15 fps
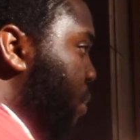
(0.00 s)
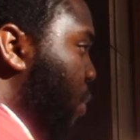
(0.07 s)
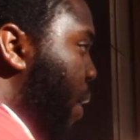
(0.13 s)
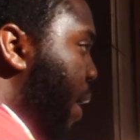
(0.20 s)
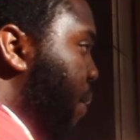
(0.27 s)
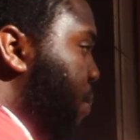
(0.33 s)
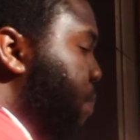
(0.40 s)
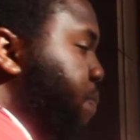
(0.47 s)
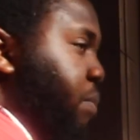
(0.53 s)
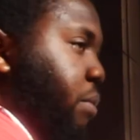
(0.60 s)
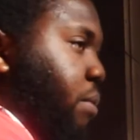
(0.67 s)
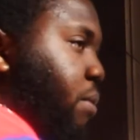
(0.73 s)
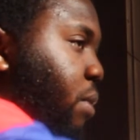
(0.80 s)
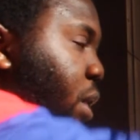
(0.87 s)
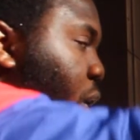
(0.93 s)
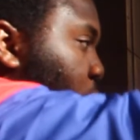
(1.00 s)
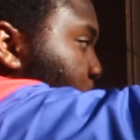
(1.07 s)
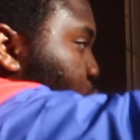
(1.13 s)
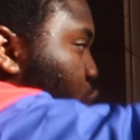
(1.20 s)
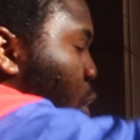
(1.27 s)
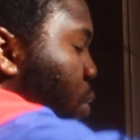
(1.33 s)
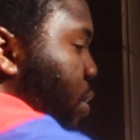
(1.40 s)
right?
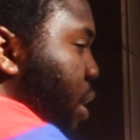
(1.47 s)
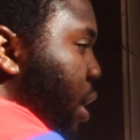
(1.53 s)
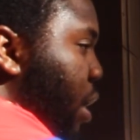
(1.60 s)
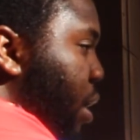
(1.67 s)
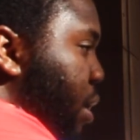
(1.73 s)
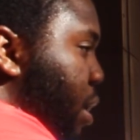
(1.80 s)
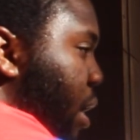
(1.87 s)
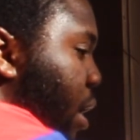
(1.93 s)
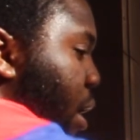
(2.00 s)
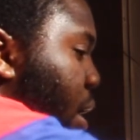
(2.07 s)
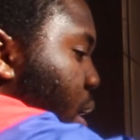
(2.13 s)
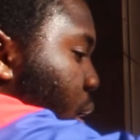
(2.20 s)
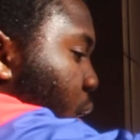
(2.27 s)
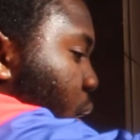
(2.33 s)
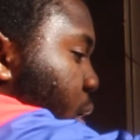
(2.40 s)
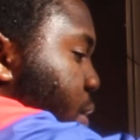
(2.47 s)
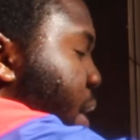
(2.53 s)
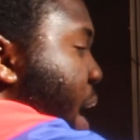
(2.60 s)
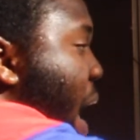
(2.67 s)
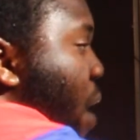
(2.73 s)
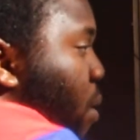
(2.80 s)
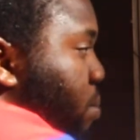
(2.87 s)
So the
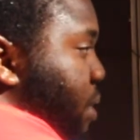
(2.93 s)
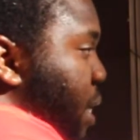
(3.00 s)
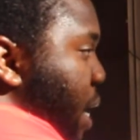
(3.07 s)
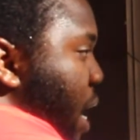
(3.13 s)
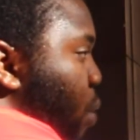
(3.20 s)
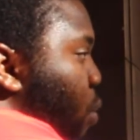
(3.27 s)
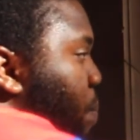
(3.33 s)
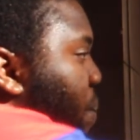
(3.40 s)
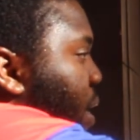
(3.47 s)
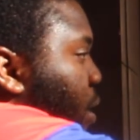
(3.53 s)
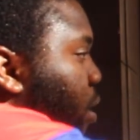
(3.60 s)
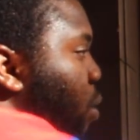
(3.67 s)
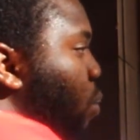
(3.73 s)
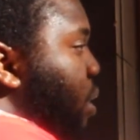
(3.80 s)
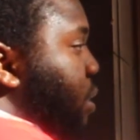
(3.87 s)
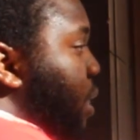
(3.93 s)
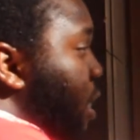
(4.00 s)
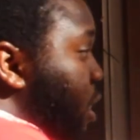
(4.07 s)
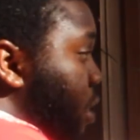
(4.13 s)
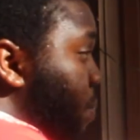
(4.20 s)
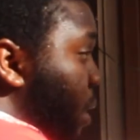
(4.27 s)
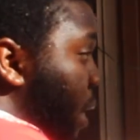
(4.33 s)
Arabs today would be known as
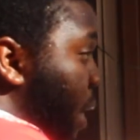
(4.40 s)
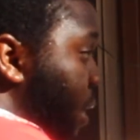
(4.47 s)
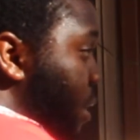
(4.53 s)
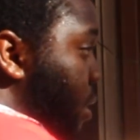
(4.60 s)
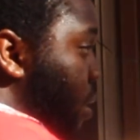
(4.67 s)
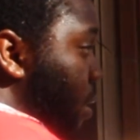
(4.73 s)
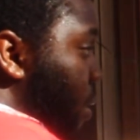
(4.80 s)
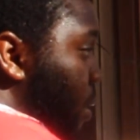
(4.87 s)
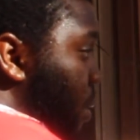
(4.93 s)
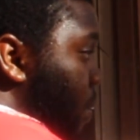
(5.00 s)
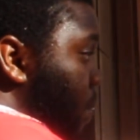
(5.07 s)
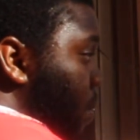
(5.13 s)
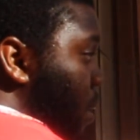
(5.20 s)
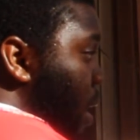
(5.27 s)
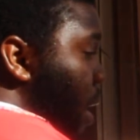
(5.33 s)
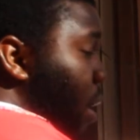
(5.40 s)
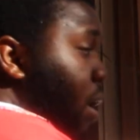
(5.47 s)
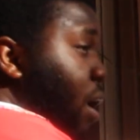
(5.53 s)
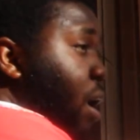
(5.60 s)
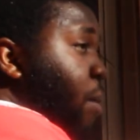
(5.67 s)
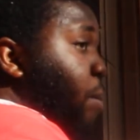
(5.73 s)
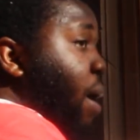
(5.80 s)
Ishmaelites. Okay,
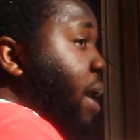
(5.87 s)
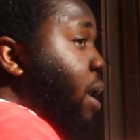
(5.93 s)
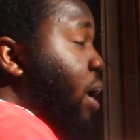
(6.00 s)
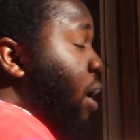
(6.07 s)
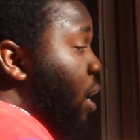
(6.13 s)
but